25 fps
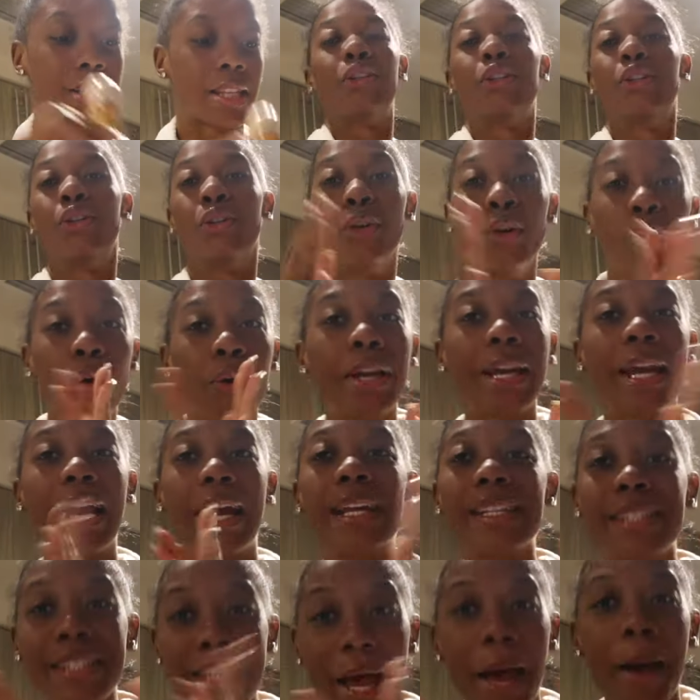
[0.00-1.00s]
Like you
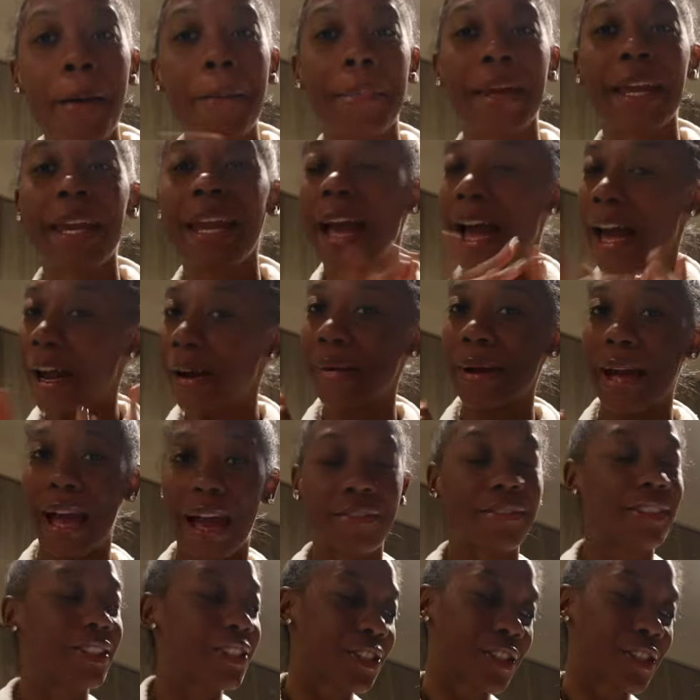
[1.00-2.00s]
can't tell me I don't have the